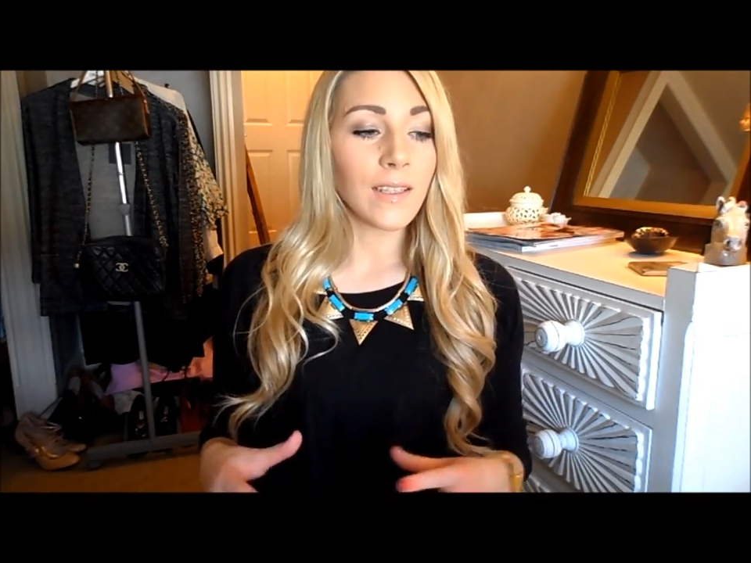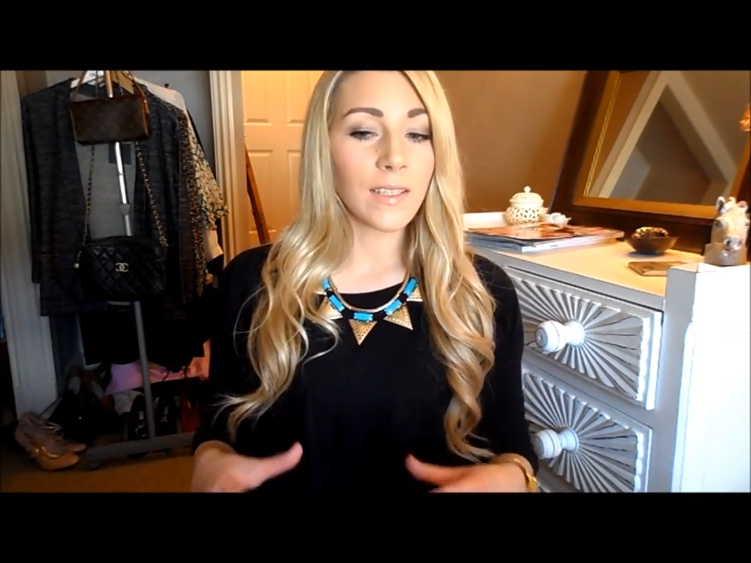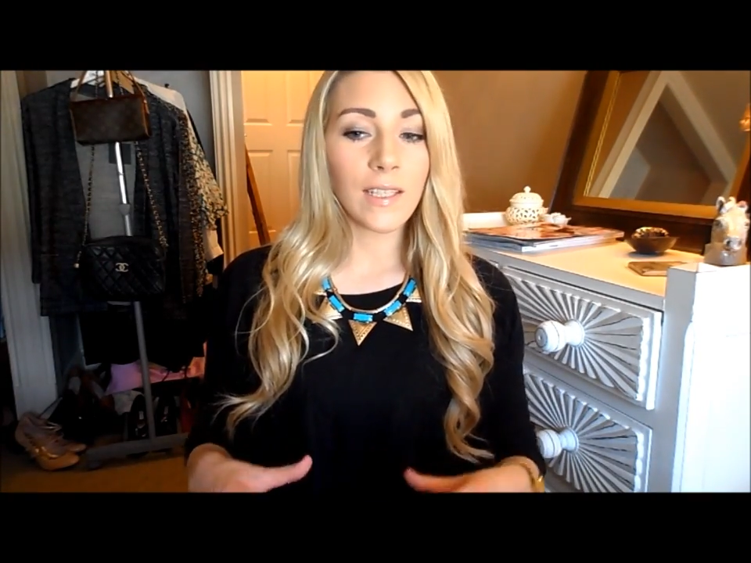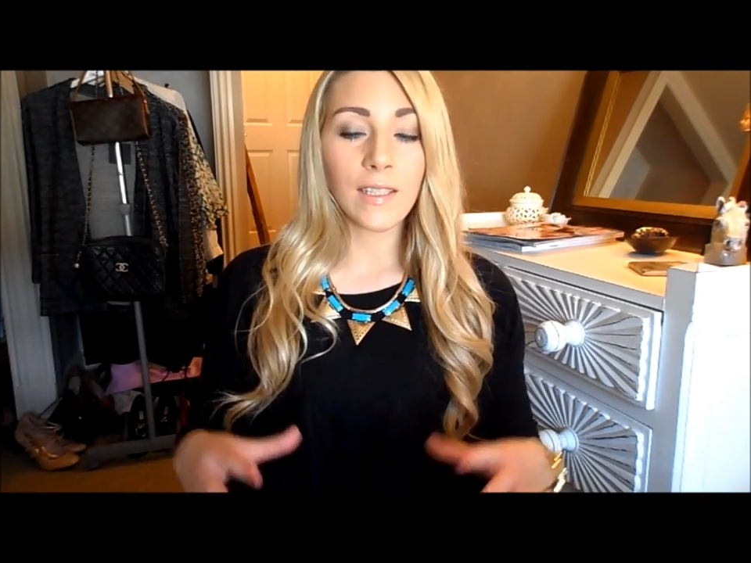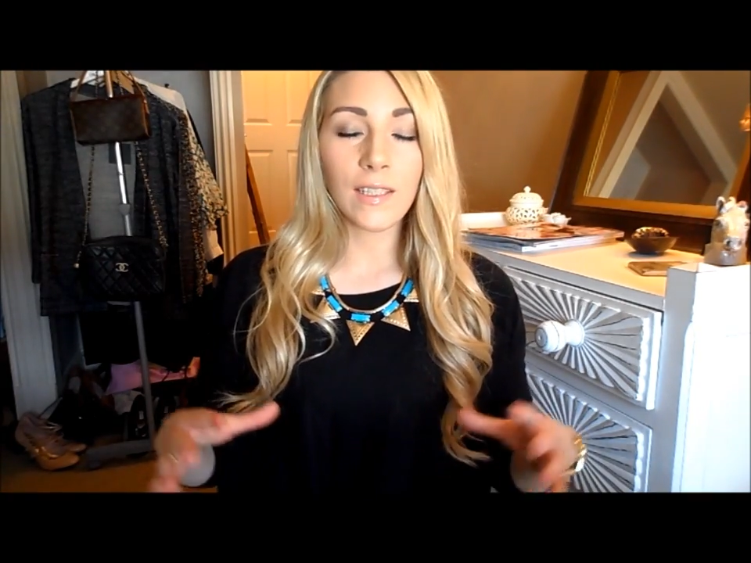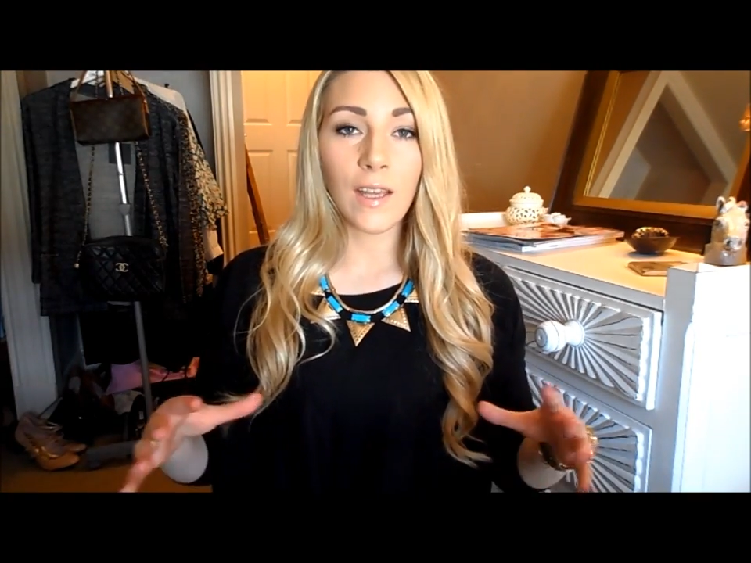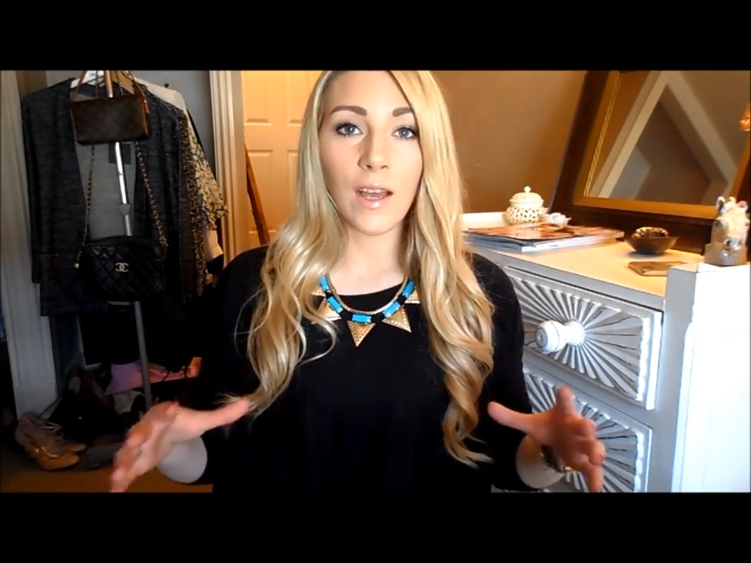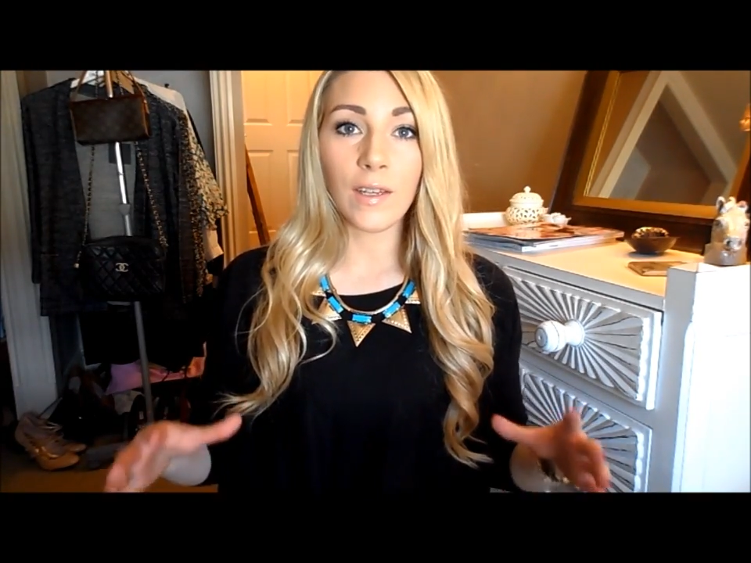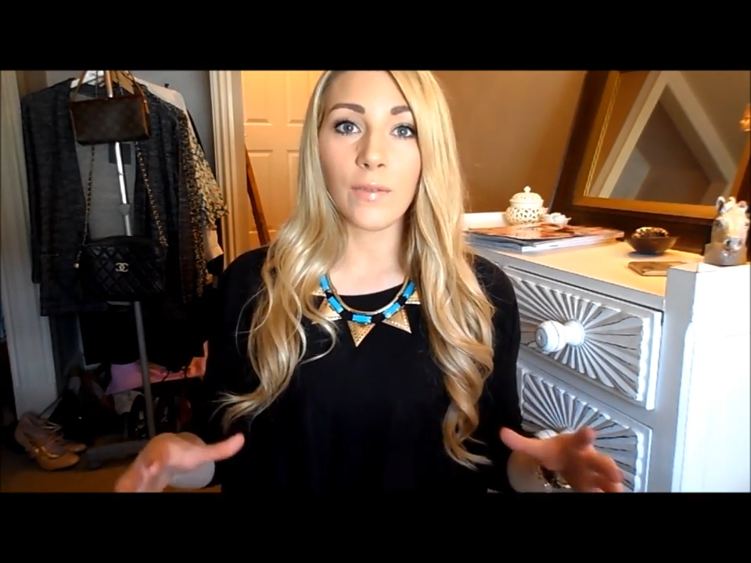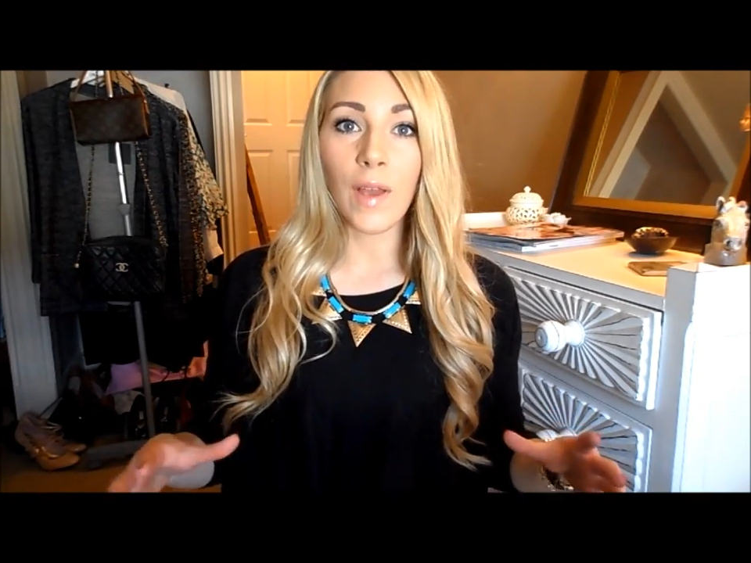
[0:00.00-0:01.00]
So this is
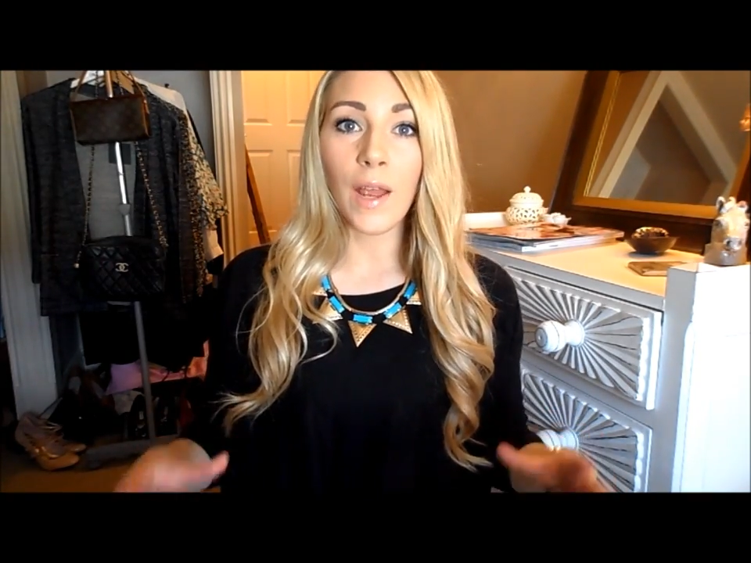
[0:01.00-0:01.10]
kind of